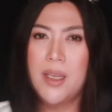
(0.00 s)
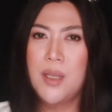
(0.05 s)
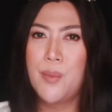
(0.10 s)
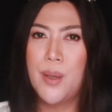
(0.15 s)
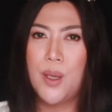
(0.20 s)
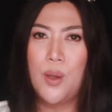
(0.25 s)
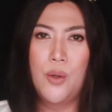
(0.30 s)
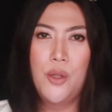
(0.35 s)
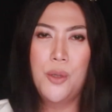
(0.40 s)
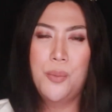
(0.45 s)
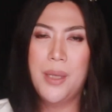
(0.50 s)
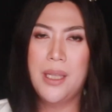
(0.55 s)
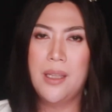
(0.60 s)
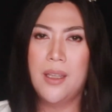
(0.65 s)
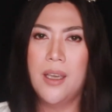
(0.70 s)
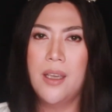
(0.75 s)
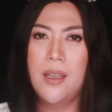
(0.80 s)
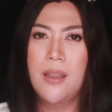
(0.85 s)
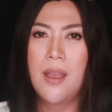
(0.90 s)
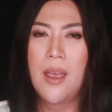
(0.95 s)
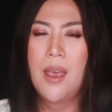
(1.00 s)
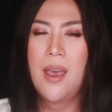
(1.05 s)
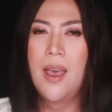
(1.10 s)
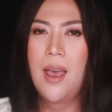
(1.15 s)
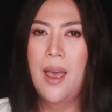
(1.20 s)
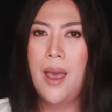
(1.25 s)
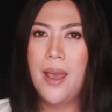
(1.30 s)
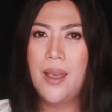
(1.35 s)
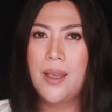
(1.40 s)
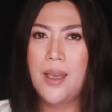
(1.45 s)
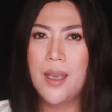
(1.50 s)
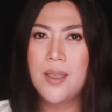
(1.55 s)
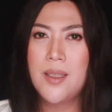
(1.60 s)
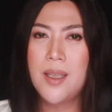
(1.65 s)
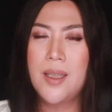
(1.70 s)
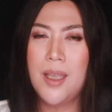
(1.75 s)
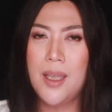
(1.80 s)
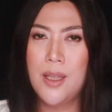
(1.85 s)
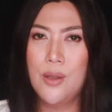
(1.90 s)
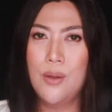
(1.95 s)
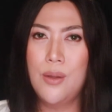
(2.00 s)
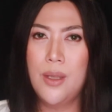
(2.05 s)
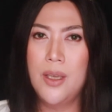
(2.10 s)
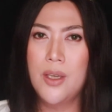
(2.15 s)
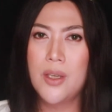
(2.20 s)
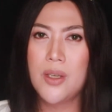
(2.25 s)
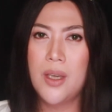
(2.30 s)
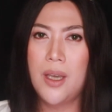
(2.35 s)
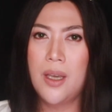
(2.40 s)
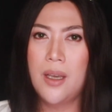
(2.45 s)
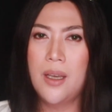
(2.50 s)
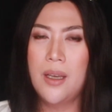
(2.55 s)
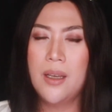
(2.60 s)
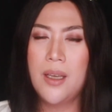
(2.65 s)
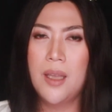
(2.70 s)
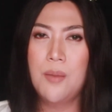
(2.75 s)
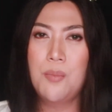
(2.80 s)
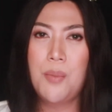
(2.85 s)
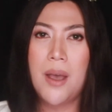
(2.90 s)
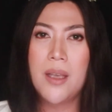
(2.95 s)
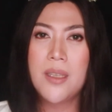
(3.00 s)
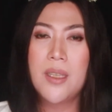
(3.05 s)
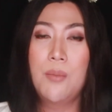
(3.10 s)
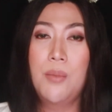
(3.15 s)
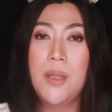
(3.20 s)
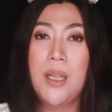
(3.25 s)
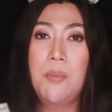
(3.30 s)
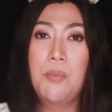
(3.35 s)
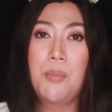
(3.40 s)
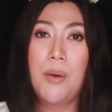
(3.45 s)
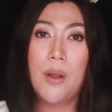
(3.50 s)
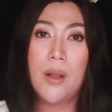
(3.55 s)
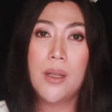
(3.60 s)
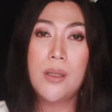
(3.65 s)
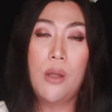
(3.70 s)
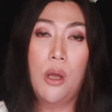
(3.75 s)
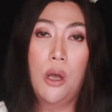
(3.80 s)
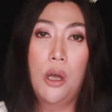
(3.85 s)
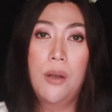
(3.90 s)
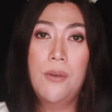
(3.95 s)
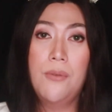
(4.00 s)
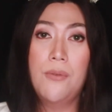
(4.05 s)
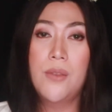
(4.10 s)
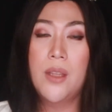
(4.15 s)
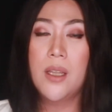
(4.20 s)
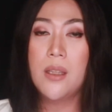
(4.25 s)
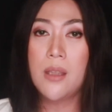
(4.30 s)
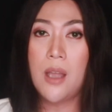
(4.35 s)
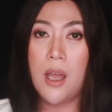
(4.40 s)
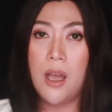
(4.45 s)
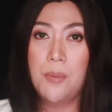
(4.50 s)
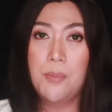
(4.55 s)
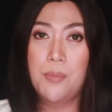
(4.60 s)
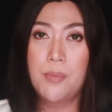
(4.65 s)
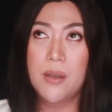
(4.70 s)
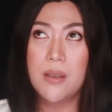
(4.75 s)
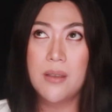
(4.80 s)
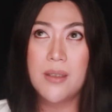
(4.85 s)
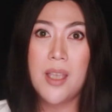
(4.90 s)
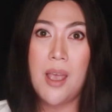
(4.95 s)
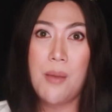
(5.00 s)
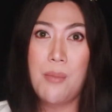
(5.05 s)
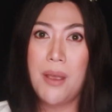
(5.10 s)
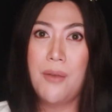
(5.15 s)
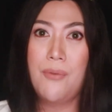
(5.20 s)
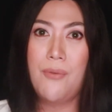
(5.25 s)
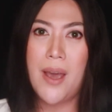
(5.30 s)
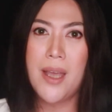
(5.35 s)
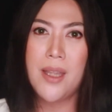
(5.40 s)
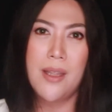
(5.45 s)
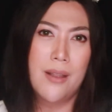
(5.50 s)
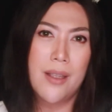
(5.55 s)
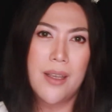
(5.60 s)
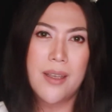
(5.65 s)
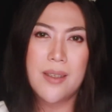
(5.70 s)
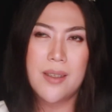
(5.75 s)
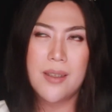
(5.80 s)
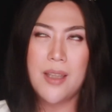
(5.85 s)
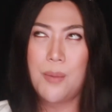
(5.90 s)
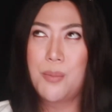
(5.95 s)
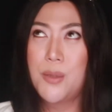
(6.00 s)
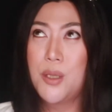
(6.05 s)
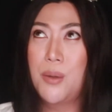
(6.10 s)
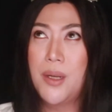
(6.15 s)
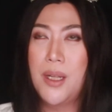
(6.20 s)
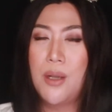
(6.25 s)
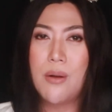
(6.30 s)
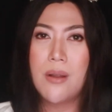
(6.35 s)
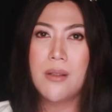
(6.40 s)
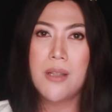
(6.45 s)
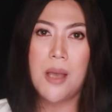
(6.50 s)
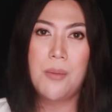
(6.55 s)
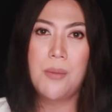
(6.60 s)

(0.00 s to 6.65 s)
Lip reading: In my own opinion, I guess that Indonesia can possibly part off the top semi-finalist, top 20 or top